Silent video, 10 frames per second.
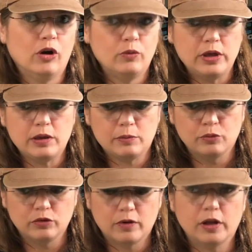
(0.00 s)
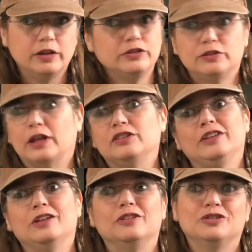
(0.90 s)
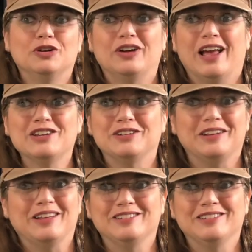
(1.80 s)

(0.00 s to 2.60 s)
we move on, that's the end of the turn, actually.